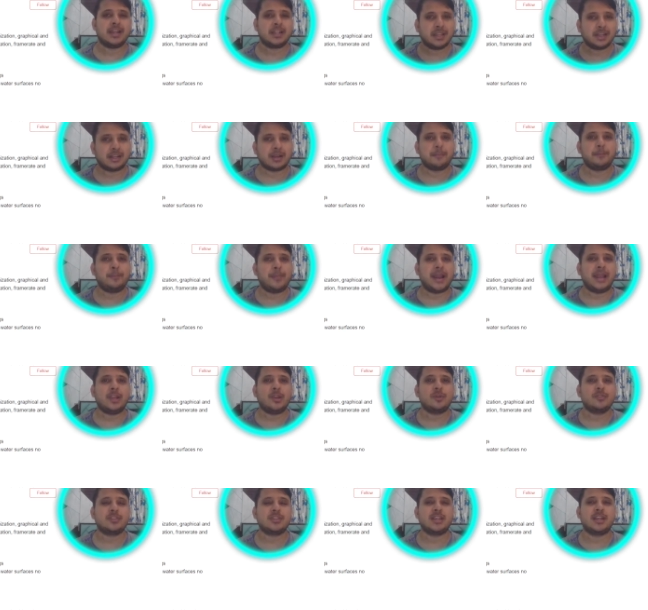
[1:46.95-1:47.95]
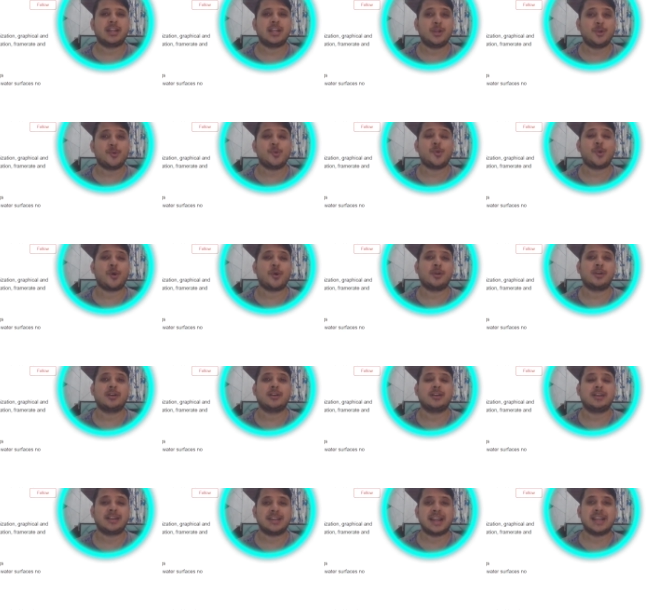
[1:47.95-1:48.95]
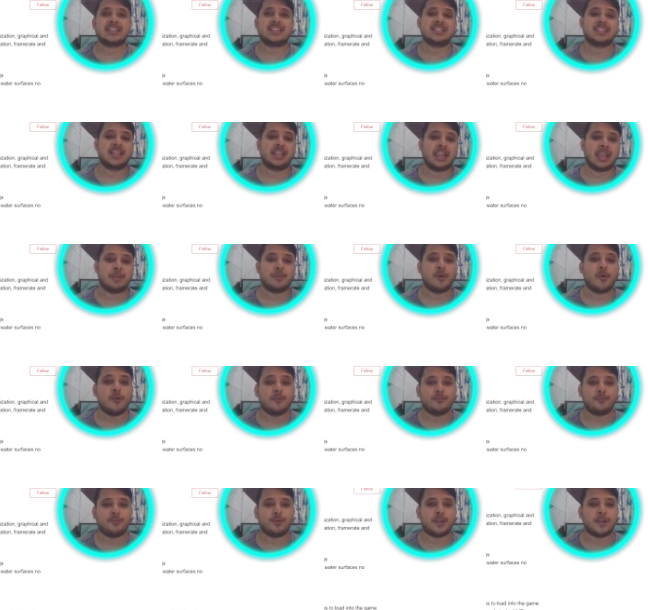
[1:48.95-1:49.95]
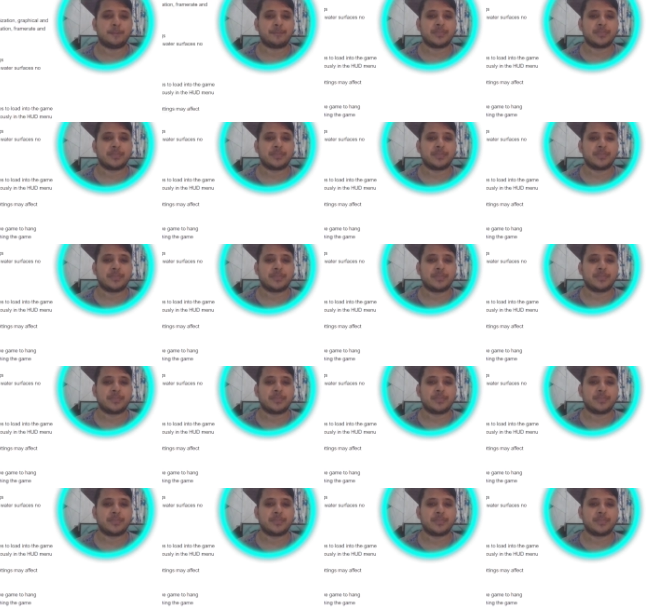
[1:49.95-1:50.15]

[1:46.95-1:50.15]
The compiling of shader no longer crashes the game, hopefully.